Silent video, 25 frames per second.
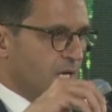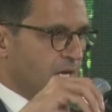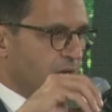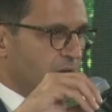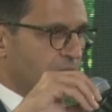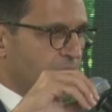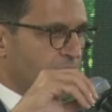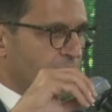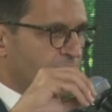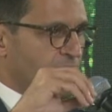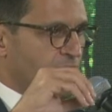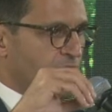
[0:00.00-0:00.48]

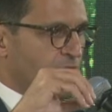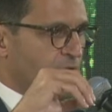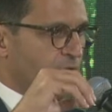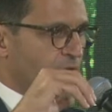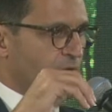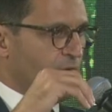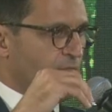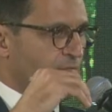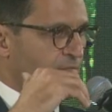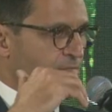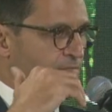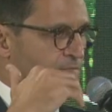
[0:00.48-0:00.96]
if
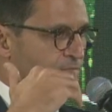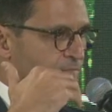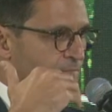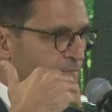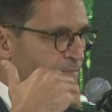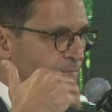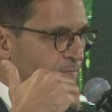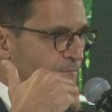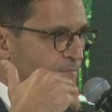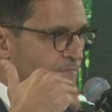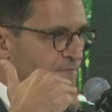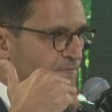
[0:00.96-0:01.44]
the
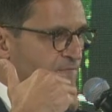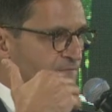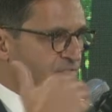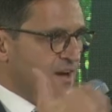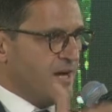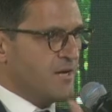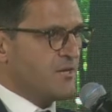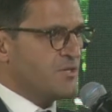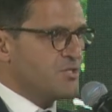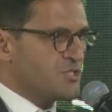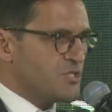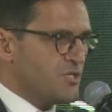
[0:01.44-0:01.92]

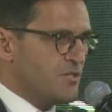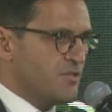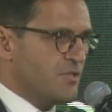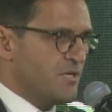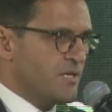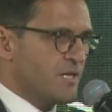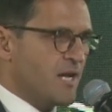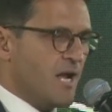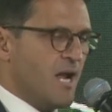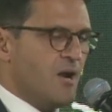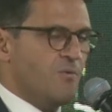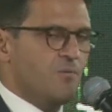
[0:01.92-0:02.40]
function
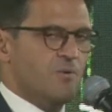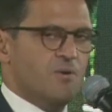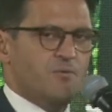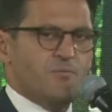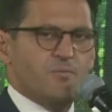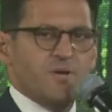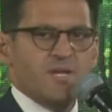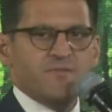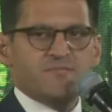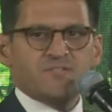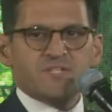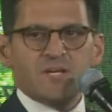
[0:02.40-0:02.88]
that coral
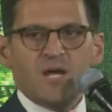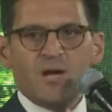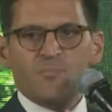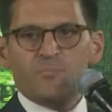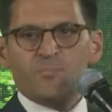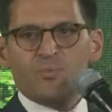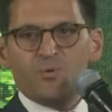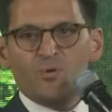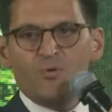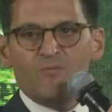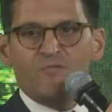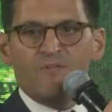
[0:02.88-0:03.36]
reefs are
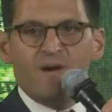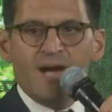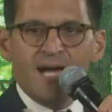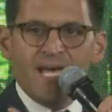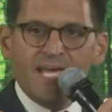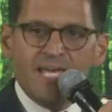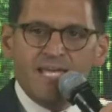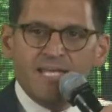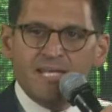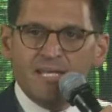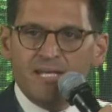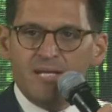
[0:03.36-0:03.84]

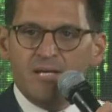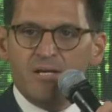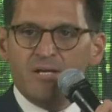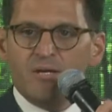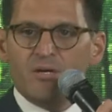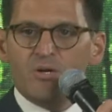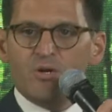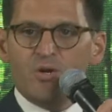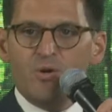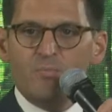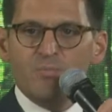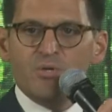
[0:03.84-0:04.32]
providing
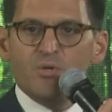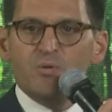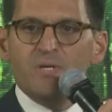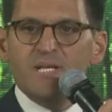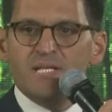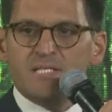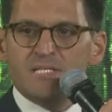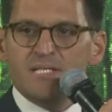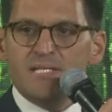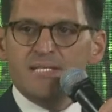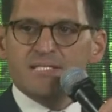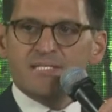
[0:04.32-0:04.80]

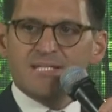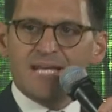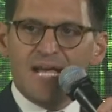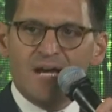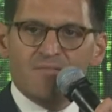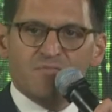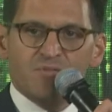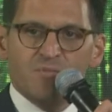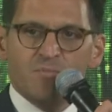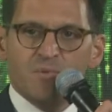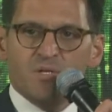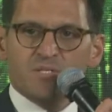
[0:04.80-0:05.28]
communities,
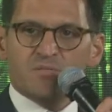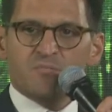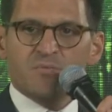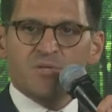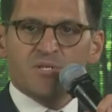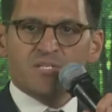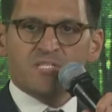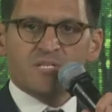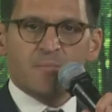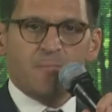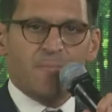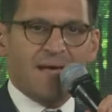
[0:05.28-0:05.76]
governments,
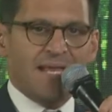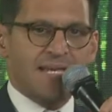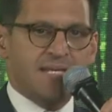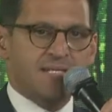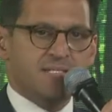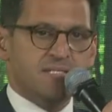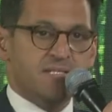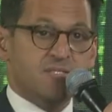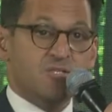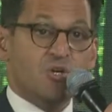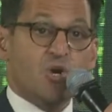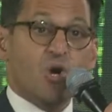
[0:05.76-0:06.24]

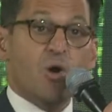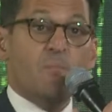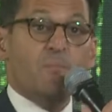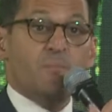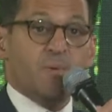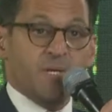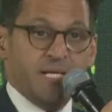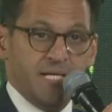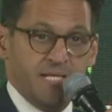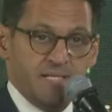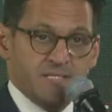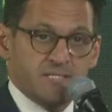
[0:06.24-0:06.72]
municipalities,
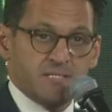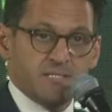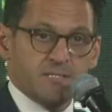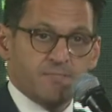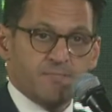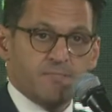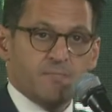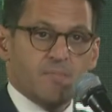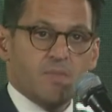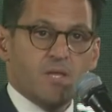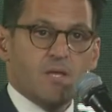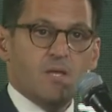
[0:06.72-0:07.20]
companies,
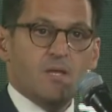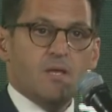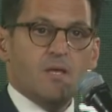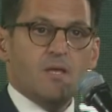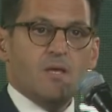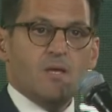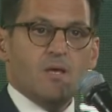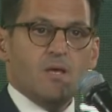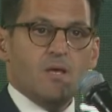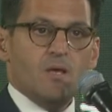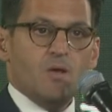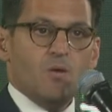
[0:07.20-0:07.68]

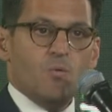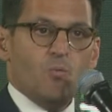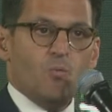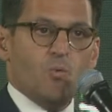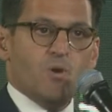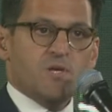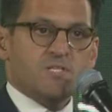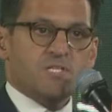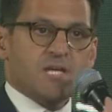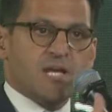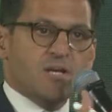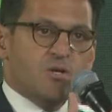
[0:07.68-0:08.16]

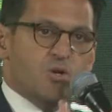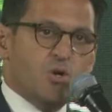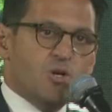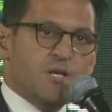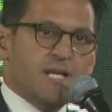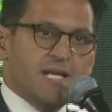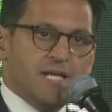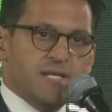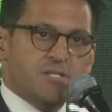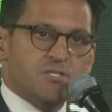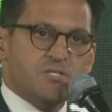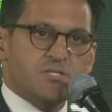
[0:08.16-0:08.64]
was
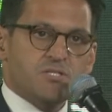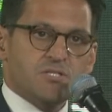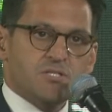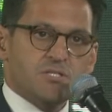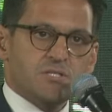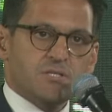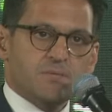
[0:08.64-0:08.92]
acknowledged,